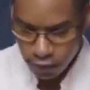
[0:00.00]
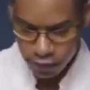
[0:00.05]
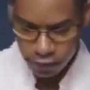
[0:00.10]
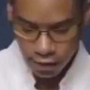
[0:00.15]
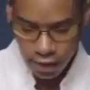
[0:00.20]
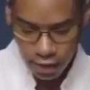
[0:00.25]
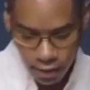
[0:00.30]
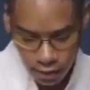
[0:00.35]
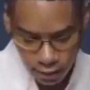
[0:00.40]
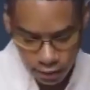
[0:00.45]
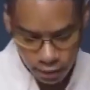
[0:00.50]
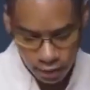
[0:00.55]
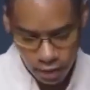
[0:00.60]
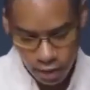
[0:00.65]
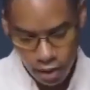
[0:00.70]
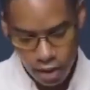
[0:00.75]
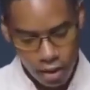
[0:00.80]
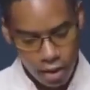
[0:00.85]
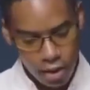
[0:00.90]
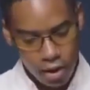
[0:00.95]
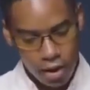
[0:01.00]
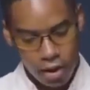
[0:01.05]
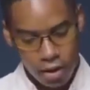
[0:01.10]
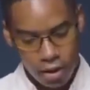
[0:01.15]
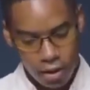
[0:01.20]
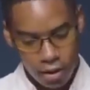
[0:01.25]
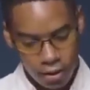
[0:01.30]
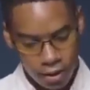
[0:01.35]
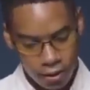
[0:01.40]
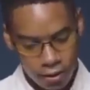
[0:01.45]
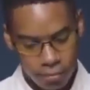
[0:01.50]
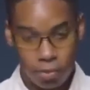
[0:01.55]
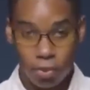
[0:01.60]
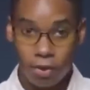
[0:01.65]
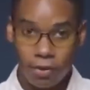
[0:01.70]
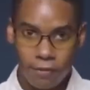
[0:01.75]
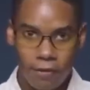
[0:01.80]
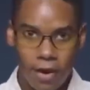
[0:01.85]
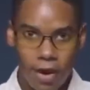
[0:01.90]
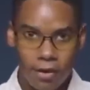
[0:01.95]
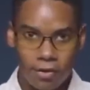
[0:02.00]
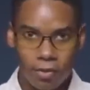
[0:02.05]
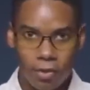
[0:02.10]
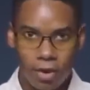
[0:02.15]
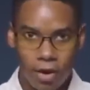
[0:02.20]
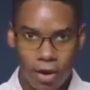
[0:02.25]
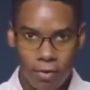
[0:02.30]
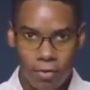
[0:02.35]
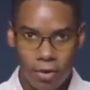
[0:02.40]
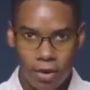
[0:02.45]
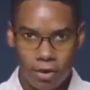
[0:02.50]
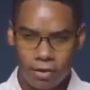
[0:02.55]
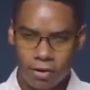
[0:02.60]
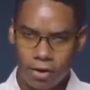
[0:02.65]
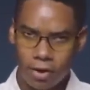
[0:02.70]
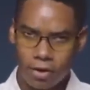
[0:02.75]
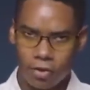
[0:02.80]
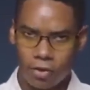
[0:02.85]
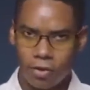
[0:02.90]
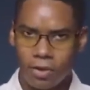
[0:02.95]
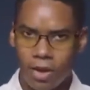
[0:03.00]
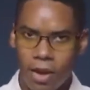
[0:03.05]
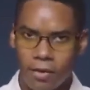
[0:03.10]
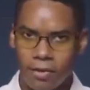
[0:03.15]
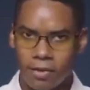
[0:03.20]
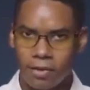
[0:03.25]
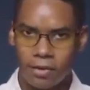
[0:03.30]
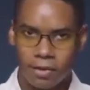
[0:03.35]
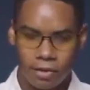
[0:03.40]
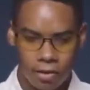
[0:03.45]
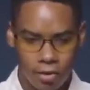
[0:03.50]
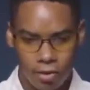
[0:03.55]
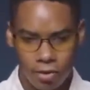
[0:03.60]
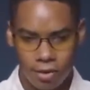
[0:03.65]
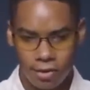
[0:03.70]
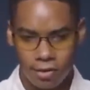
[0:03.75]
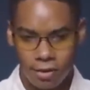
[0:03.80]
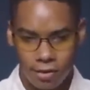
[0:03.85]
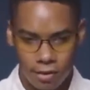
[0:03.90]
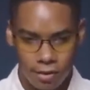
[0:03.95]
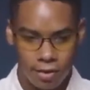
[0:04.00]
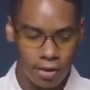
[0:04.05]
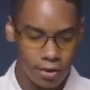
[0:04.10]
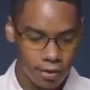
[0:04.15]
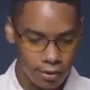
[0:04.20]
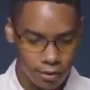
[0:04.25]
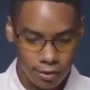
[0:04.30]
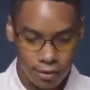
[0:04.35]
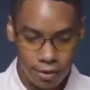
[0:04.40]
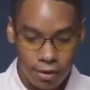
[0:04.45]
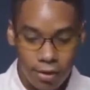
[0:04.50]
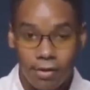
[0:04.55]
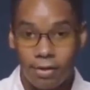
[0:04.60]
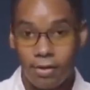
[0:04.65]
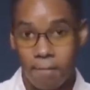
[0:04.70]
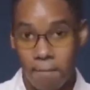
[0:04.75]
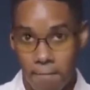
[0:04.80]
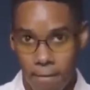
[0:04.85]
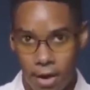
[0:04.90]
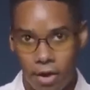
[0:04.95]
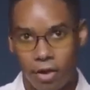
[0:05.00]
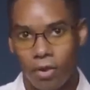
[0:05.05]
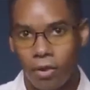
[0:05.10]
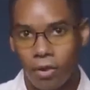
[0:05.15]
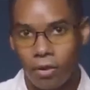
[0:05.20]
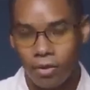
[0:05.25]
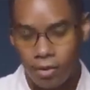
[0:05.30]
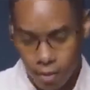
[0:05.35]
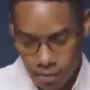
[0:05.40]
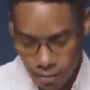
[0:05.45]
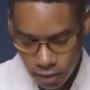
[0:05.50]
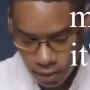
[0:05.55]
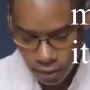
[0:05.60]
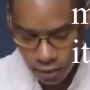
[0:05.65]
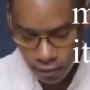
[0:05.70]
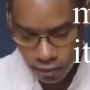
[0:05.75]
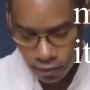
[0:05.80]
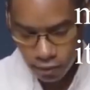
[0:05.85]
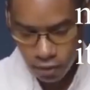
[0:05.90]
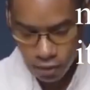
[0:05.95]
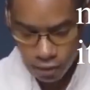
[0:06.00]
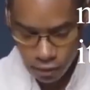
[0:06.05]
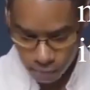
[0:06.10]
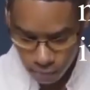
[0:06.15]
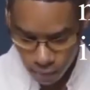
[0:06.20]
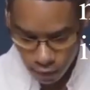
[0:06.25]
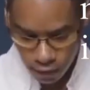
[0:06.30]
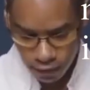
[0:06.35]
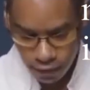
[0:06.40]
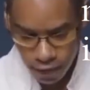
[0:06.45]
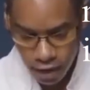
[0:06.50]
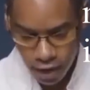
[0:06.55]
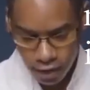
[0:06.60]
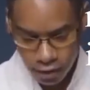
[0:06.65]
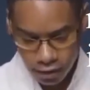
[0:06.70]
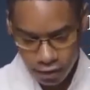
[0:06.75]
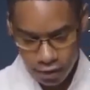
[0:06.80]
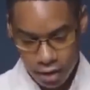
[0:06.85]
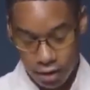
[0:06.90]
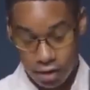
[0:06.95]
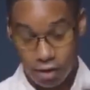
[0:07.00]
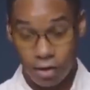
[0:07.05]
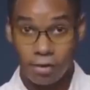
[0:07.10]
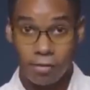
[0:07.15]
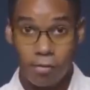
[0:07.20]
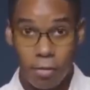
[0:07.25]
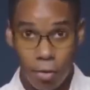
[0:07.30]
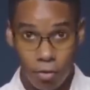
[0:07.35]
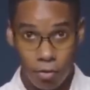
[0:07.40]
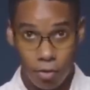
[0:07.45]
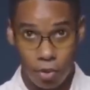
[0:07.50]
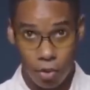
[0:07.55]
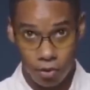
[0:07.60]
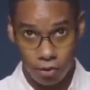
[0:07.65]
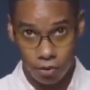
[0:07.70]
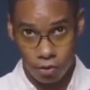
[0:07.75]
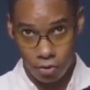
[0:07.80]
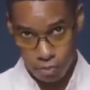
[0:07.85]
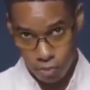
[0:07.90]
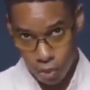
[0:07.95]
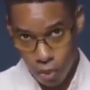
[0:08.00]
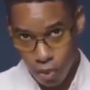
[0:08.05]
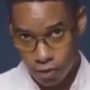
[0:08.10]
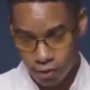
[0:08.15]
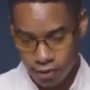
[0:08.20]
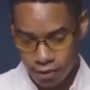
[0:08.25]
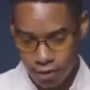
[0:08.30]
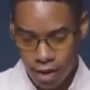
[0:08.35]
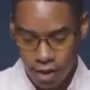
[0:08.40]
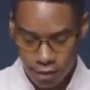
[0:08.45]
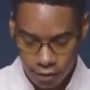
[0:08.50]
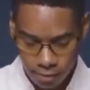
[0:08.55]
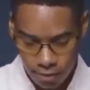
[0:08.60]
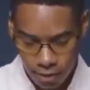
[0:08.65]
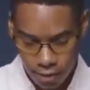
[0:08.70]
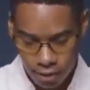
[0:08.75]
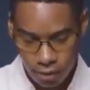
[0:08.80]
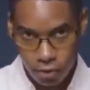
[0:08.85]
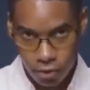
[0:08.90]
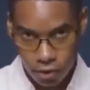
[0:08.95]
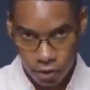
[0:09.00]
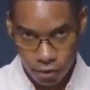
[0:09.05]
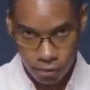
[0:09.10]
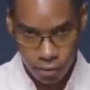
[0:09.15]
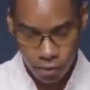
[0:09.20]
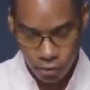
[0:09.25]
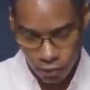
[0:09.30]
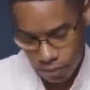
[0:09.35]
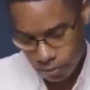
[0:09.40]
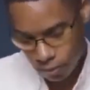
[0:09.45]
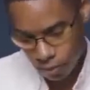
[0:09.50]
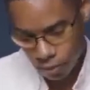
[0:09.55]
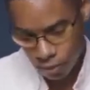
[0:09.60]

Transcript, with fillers: Secondly, uh, it's pretty fast RAM. It's 2,666 megahertz, I believe. So it's pretty fast, and this motherboard supports that speed, which is most